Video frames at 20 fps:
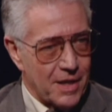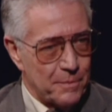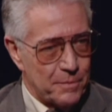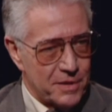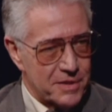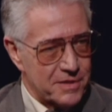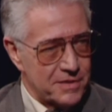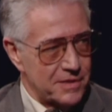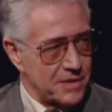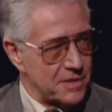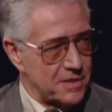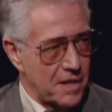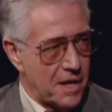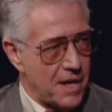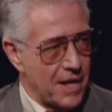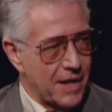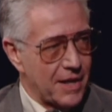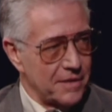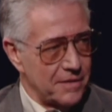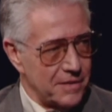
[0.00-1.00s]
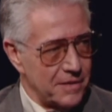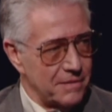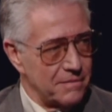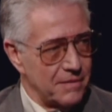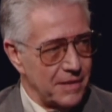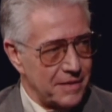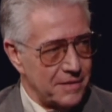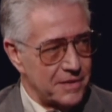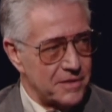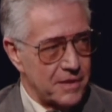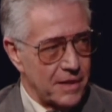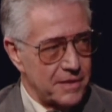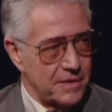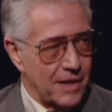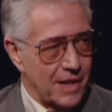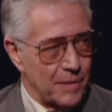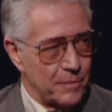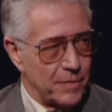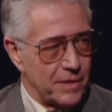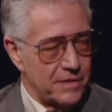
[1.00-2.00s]
compass and the stock and the and the
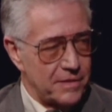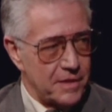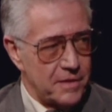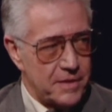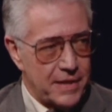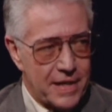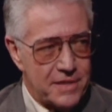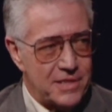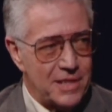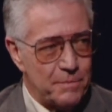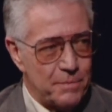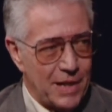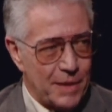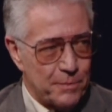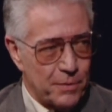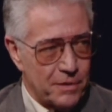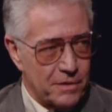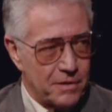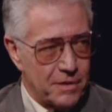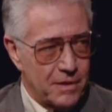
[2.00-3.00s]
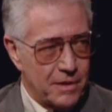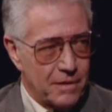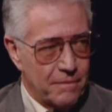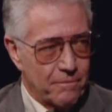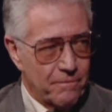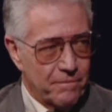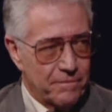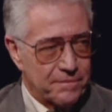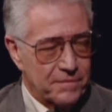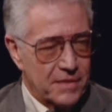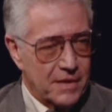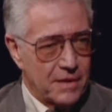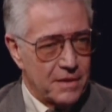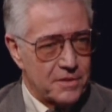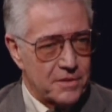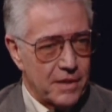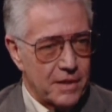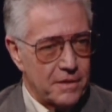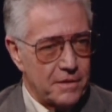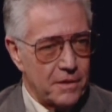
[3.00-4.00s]
sundial. But the Daisy people say there
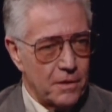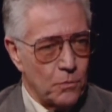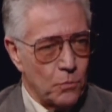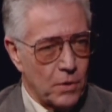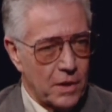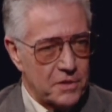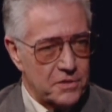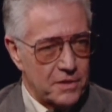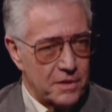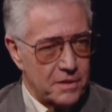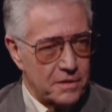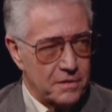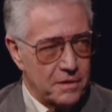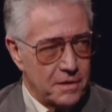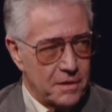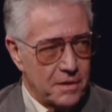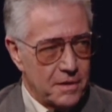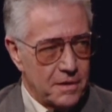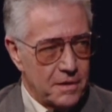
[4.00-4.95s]
wasn't. Said there wasn't.